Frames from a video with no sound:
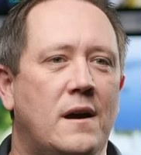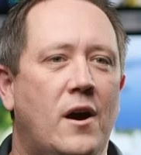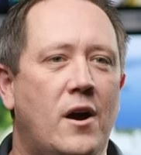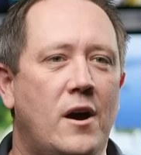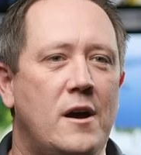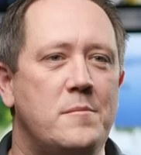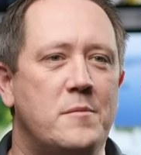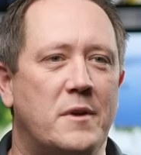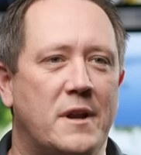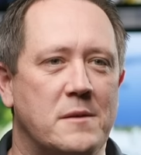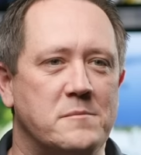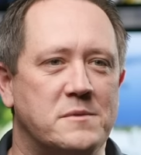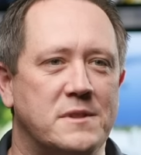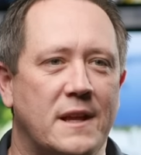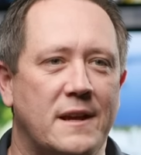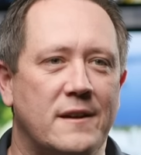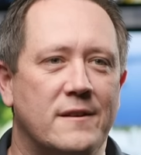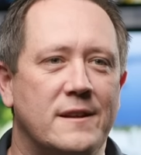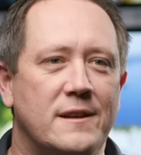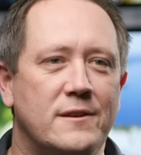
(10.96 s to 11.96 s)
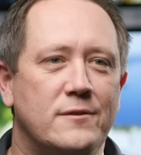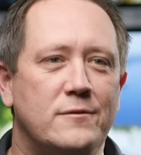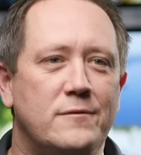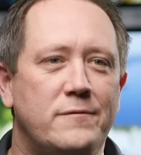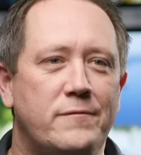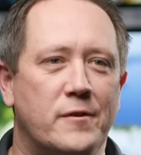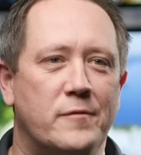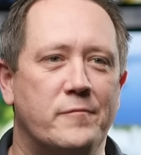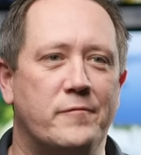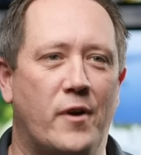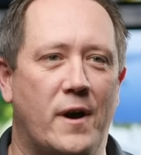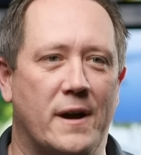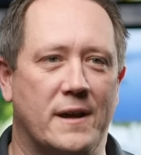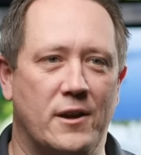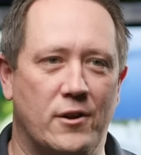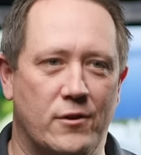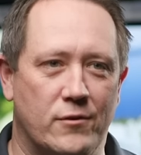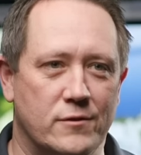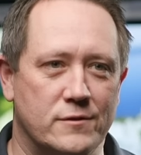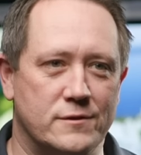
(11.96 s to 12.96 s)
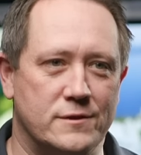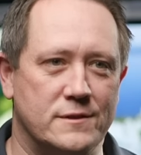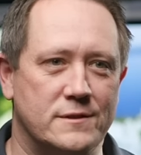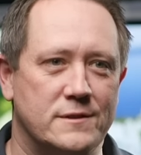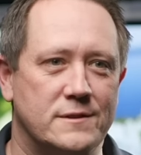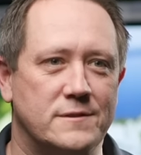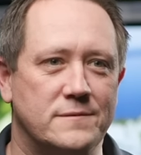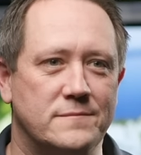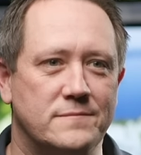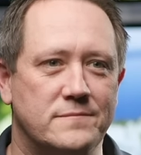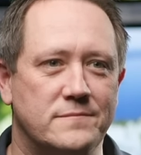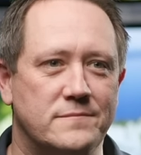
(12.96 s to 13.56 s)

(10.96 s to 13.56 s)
Hi, my name's Leon Hill from Viking Cruises.